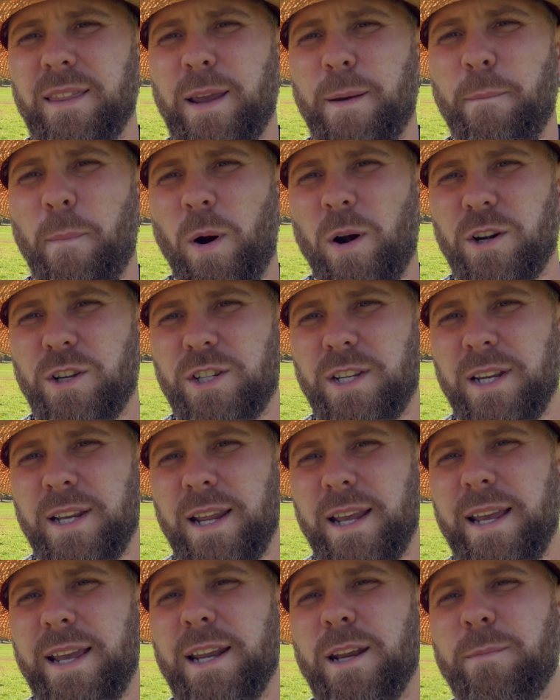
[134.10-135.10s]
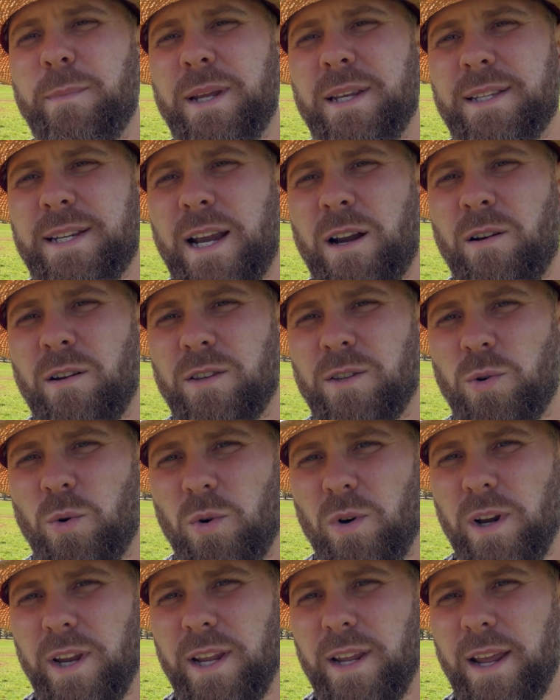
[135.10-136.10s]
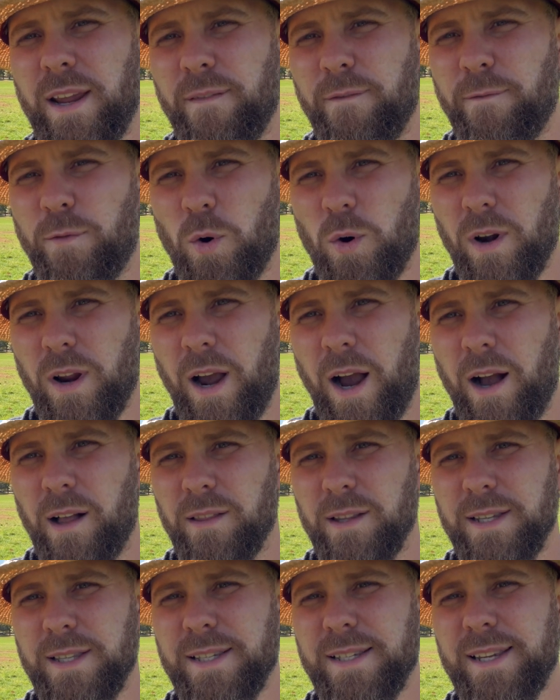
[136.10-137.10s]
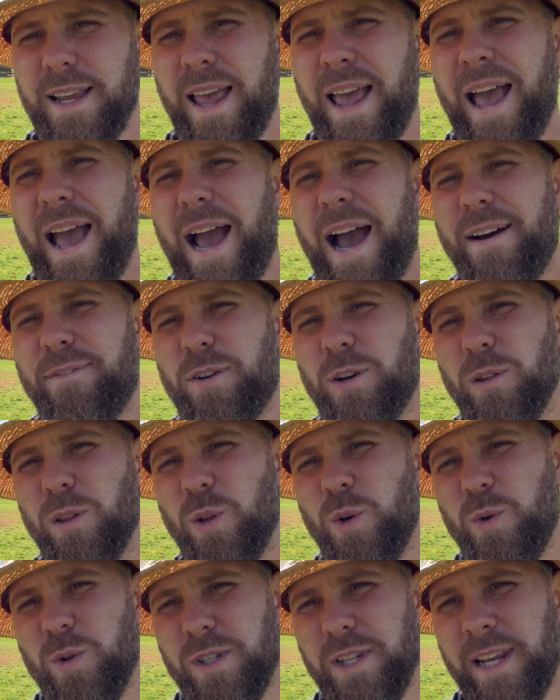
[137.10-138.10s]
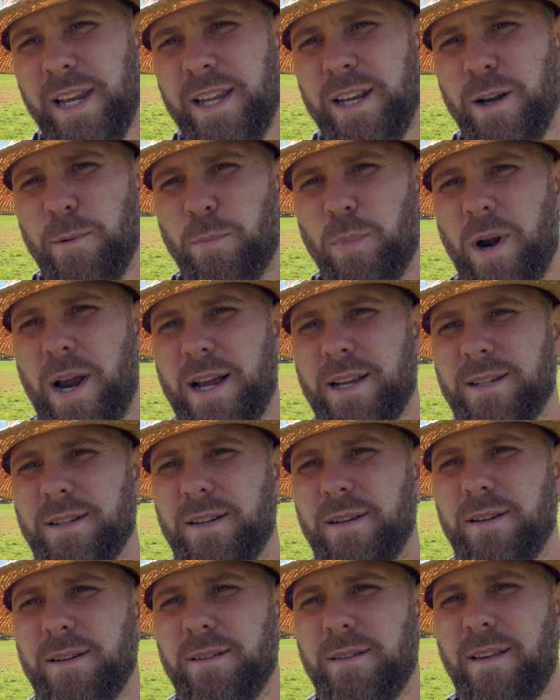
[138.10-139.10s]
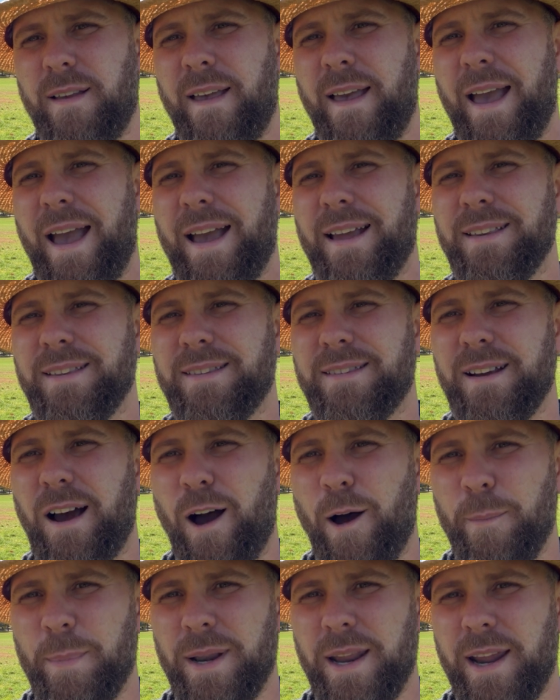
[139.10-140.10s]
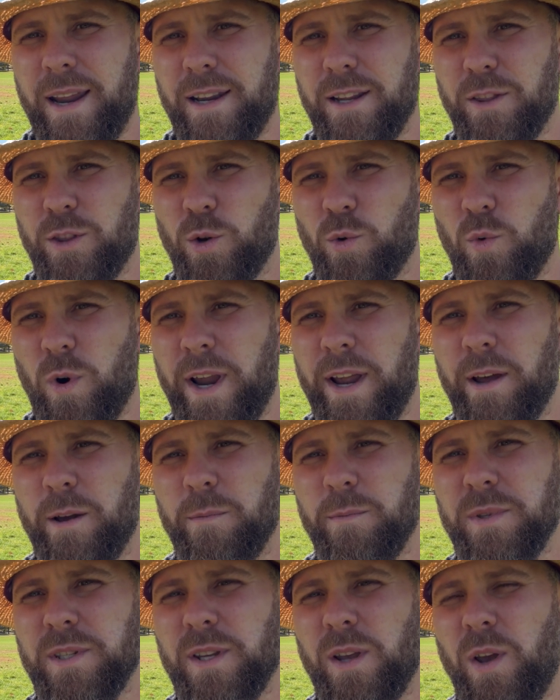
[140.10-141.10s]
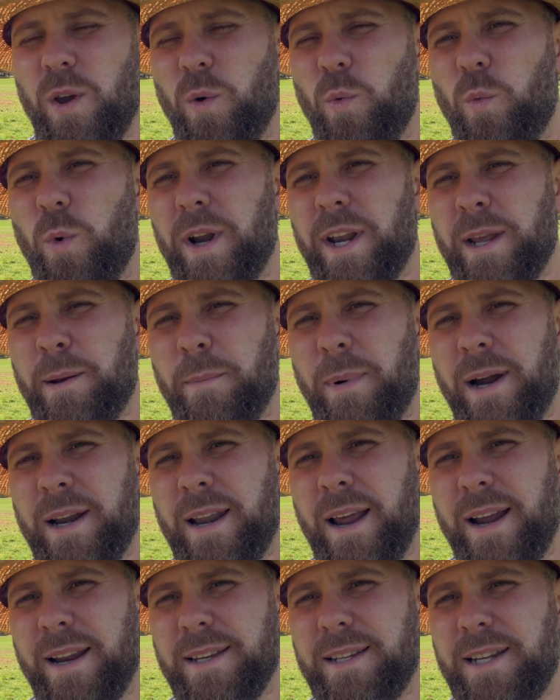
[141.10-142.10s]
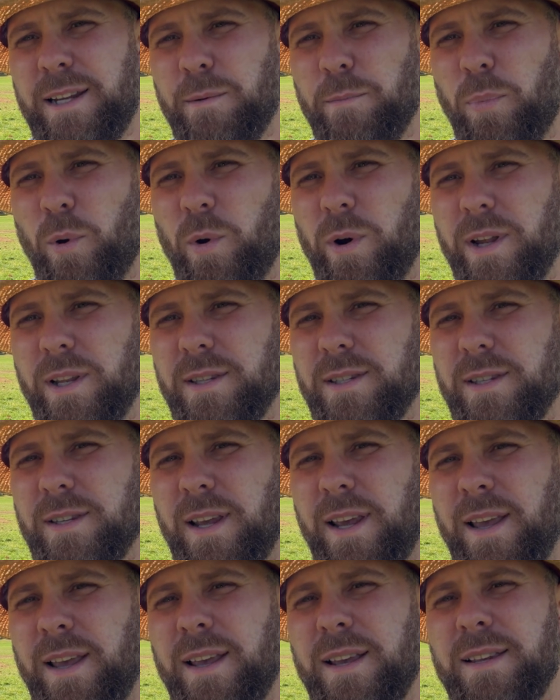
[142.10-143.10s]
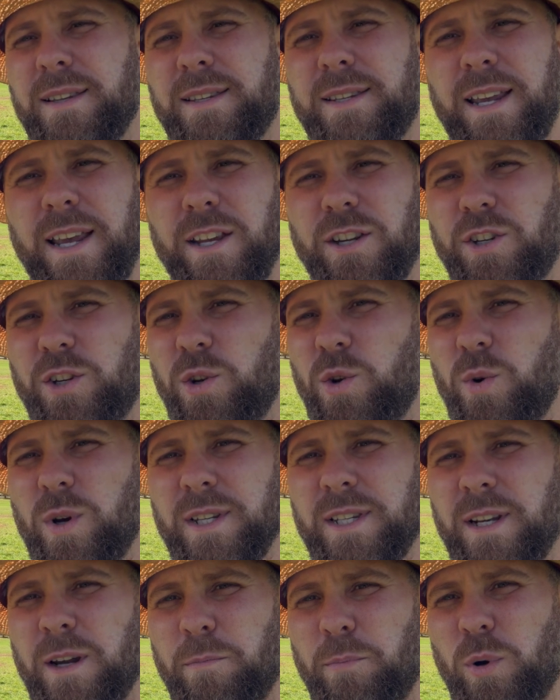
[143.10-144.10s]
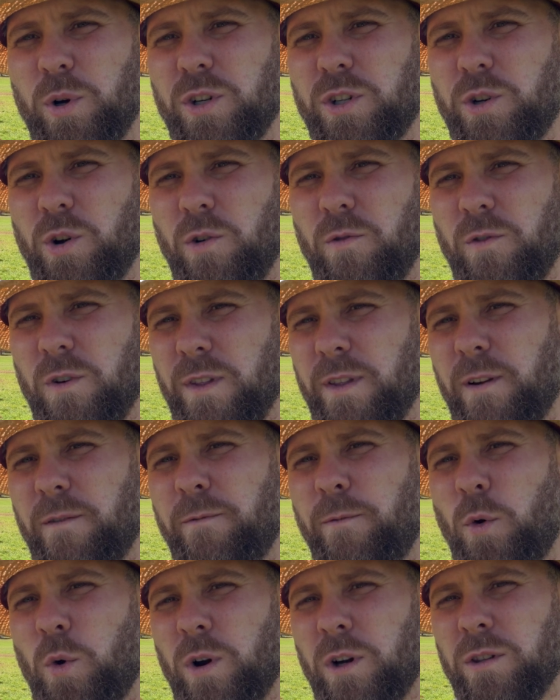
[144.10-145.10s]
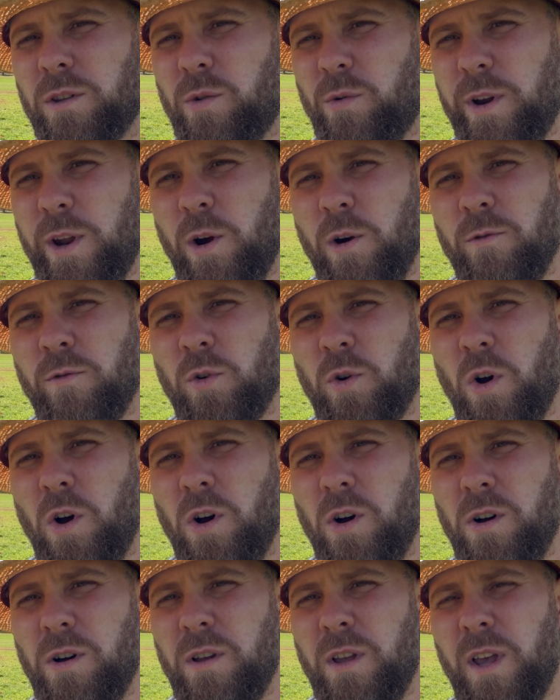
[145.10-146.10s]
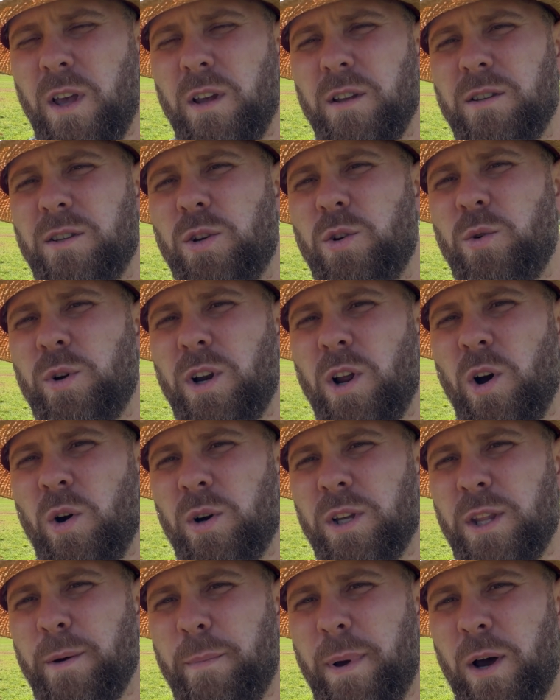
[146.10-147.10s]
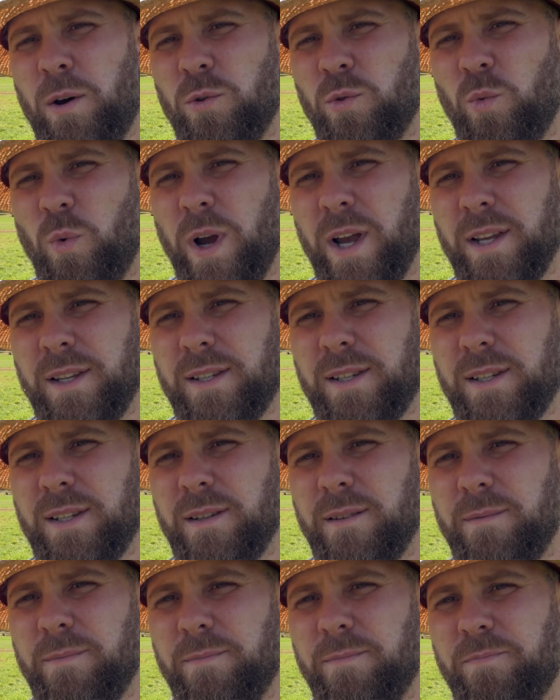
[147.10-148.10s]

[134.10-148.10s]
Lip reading: They marched into enemy territory in Fort Collins after losing in Nebraska and dominated the Rams, winning by 19 points. CSU isn't a pushover. They're 4-3 overall, 2-0 in the Mountain West.